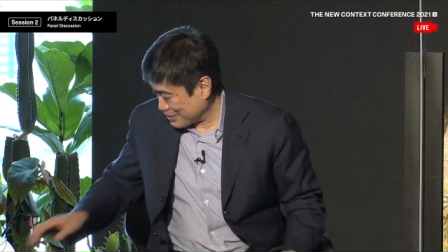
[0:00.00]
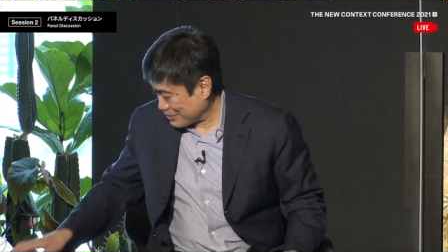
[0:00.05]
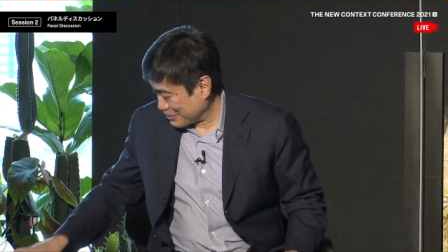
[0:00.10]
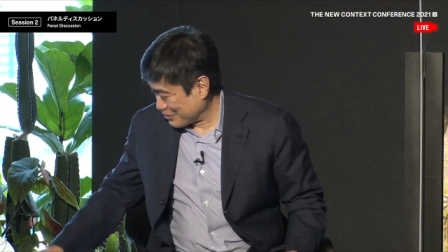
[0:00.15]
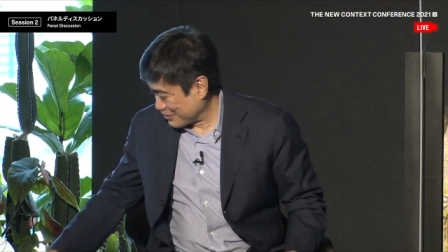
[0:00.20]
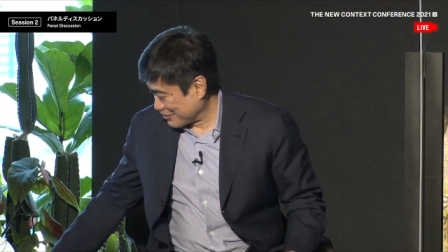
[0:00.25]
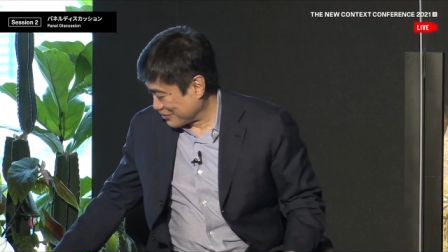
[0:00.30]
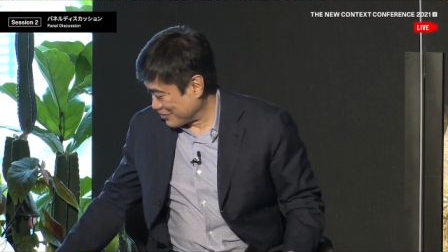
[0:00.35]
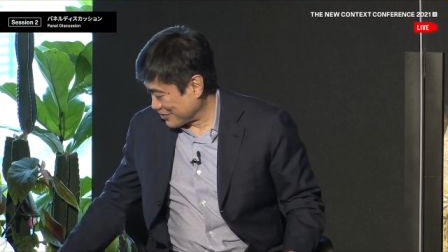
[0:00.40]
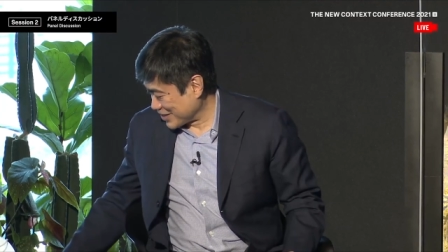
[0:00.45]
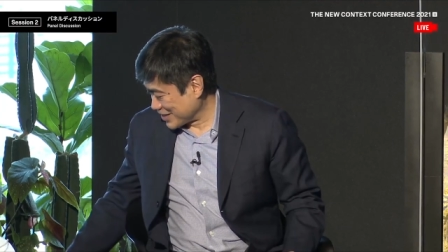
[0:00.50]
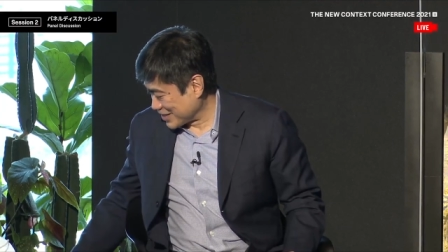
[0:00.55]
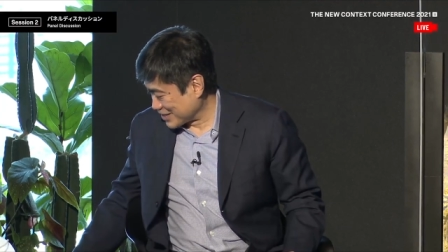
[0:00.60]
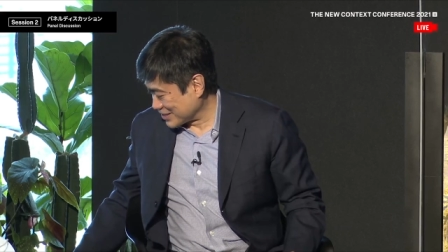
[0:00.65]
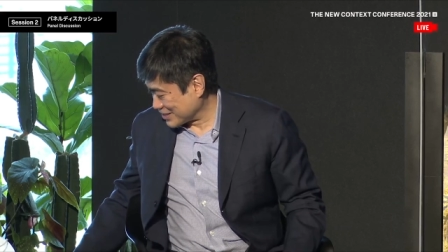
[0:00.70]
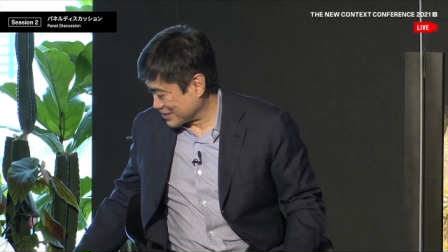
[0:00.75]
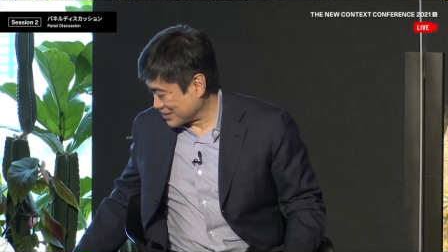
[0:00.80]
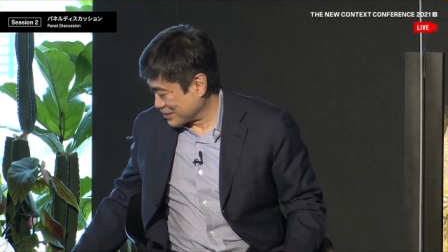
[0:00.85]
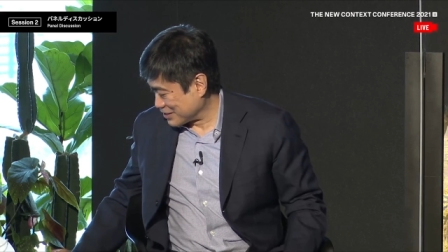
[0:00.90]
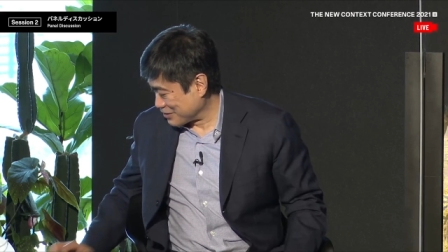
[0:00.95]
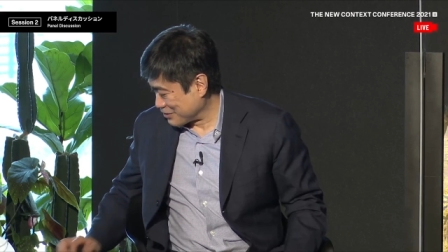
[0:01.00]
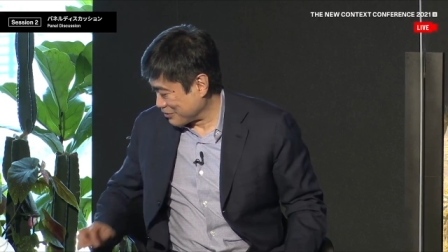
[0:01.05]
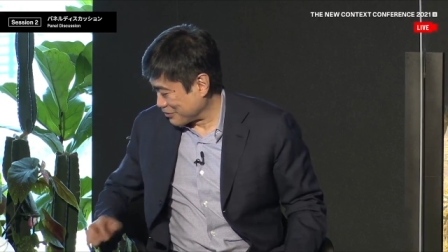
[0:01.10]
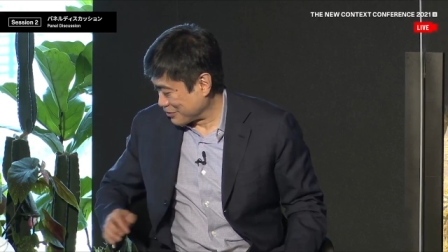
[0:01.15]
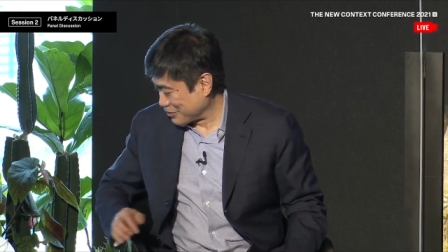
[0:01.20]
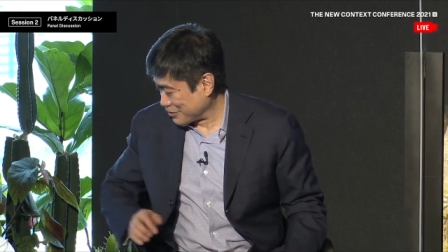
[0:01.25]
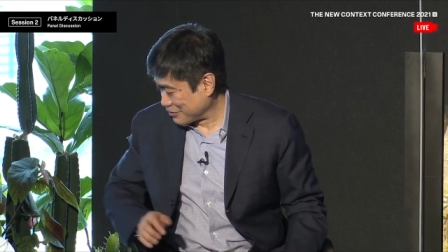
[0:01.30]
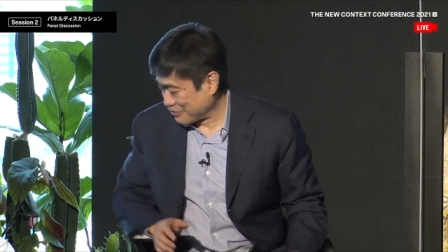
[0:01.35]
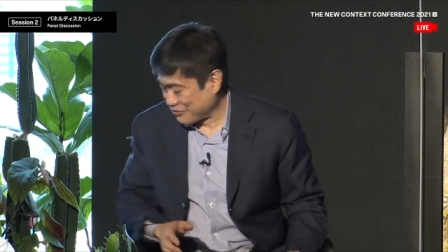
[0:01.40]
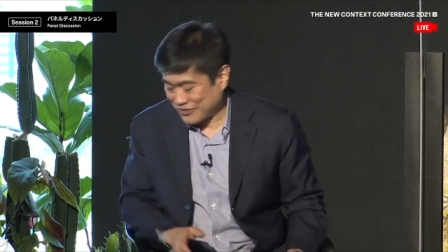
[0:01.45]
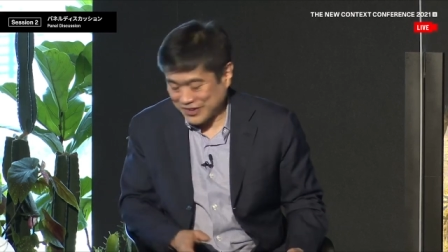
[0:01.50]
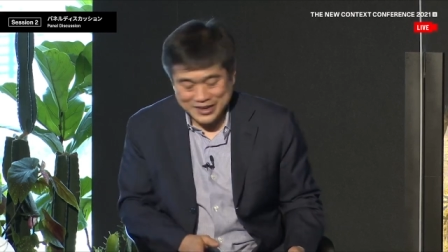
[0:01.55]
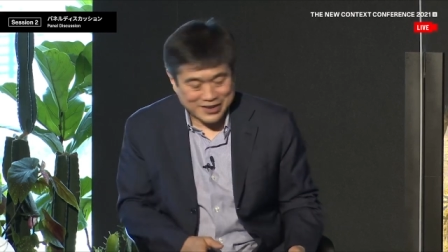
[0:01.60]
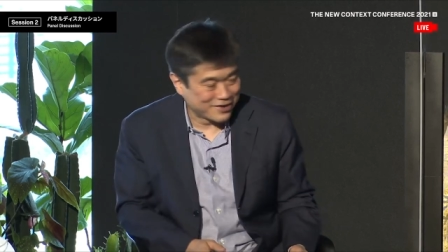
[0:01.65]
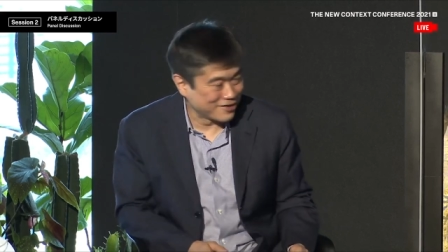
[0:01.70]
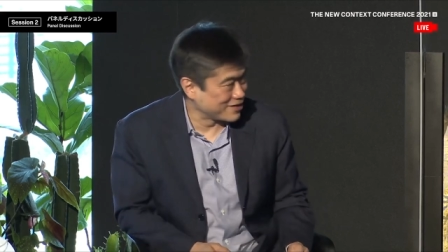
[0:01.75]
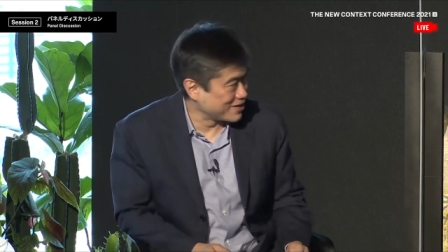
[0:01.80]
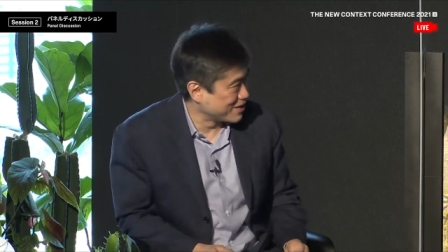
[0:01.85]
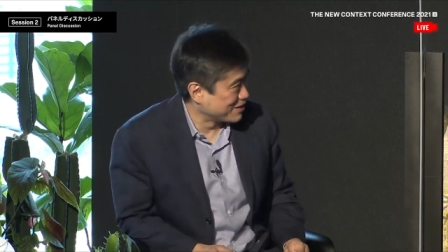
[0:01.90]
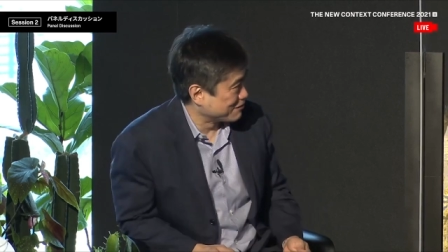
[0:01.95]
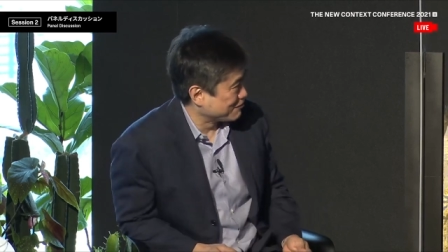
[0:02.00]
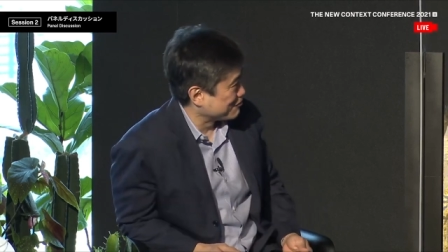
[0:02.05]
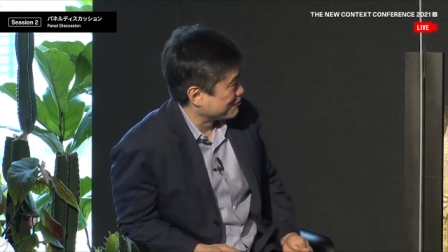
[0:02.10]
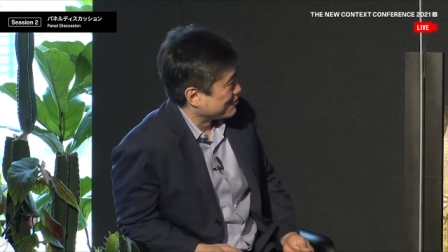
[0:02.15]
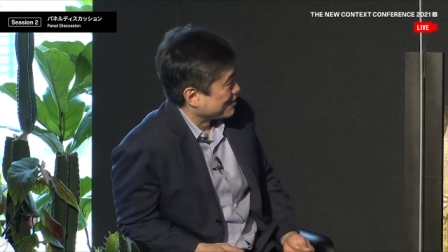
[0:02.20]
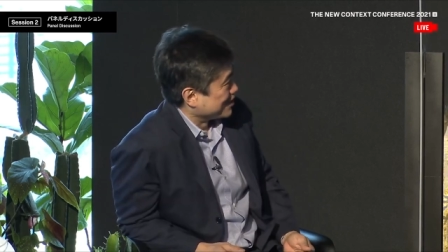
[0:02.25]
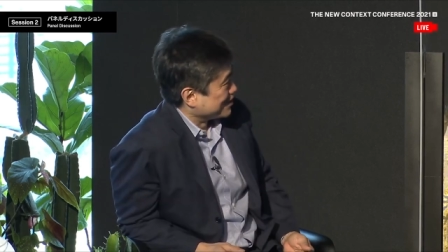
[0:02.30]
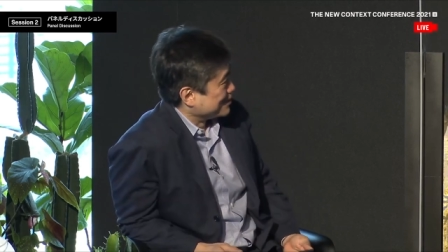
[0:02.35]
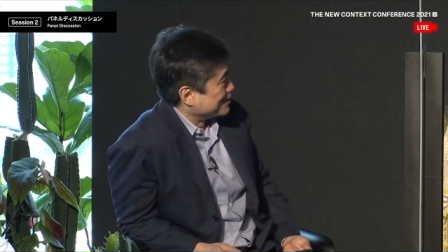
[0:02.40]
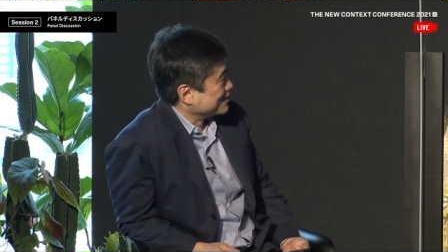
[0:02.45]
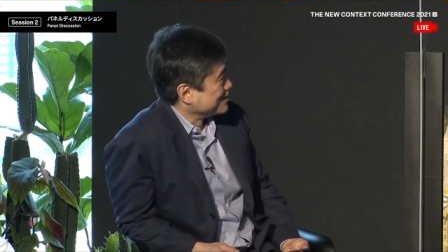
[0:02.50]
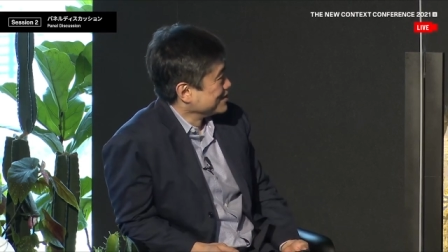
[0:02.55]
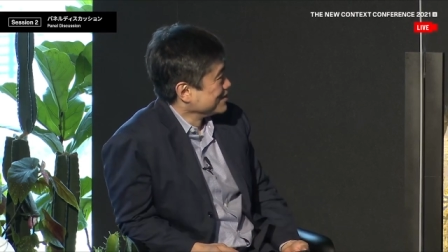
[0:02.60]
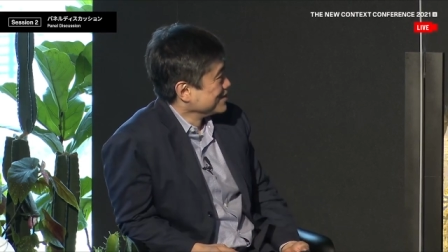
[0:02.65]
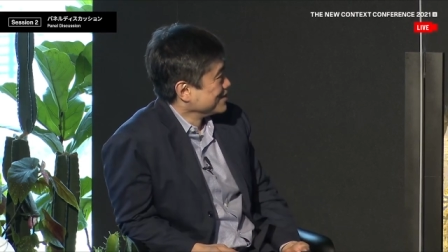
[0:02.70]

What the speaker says: fast, fair, and fun.